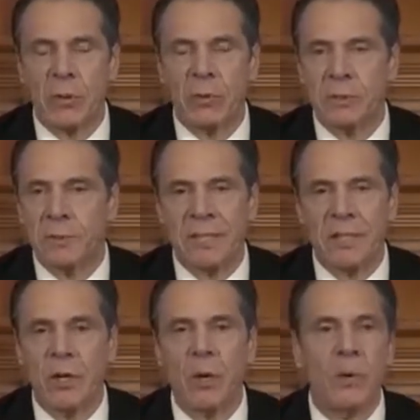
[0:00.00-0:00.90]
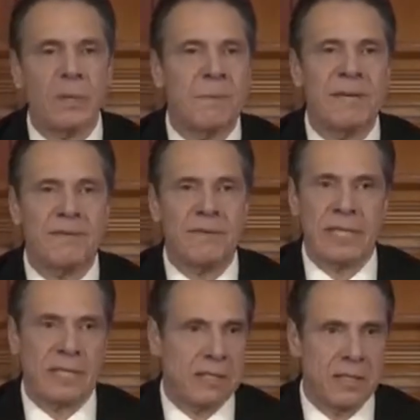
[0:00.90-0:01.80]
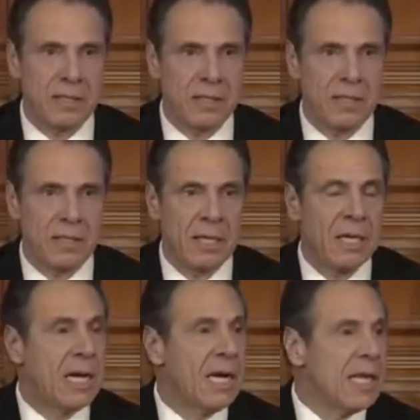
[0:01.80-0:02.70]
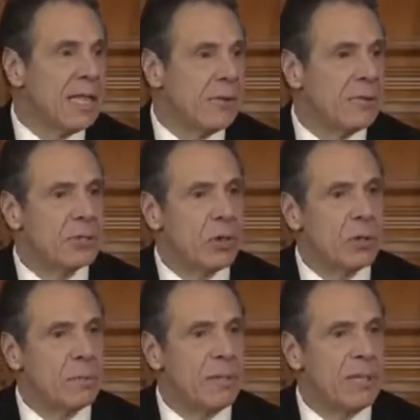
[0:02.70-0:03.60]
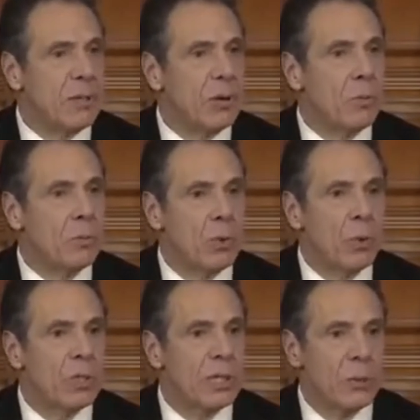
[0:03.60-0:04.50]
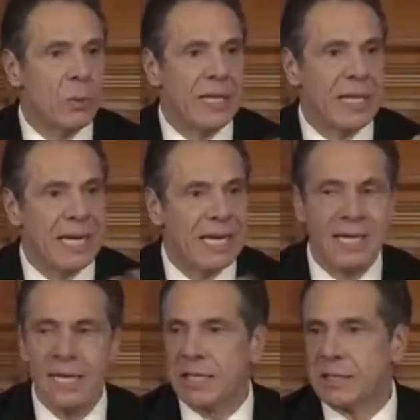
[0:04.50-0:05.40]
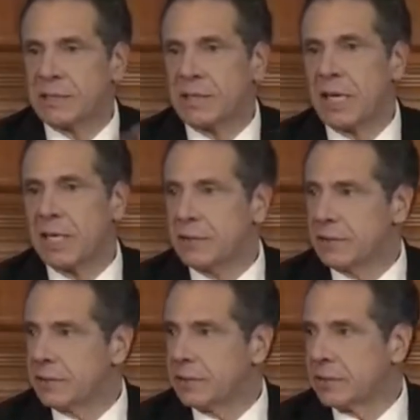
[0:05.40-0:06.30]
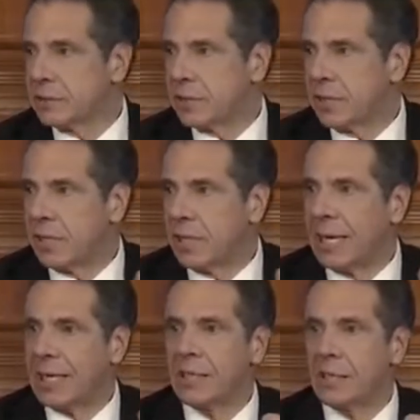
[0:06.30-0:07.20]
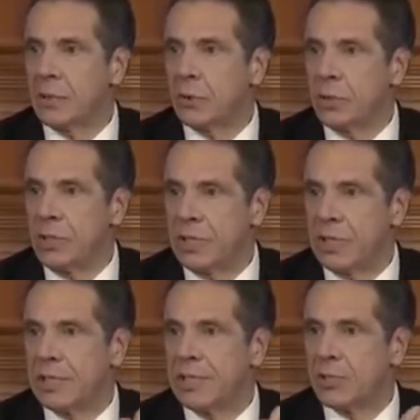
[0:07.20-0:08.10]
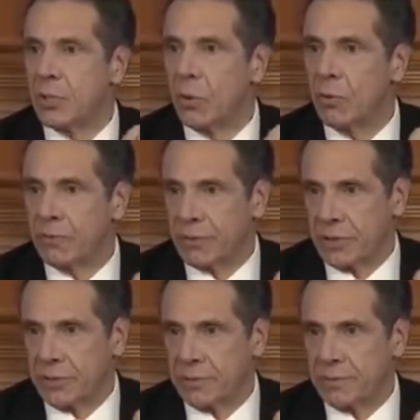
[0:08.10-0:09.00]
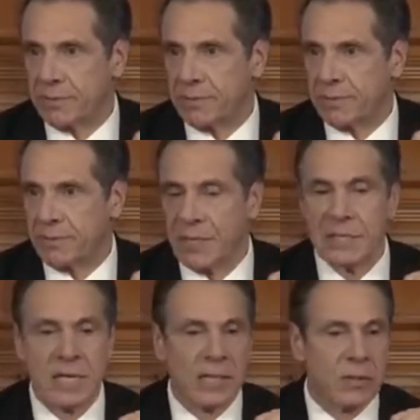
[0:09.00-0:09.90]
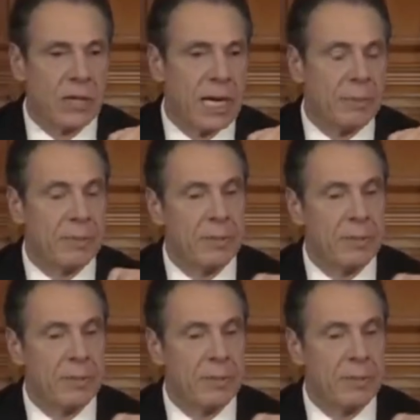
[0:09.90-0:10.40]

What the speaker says: be no epiphany. There is going to be no morning where the headline says, hallelujah, it's over. That's not going to happen.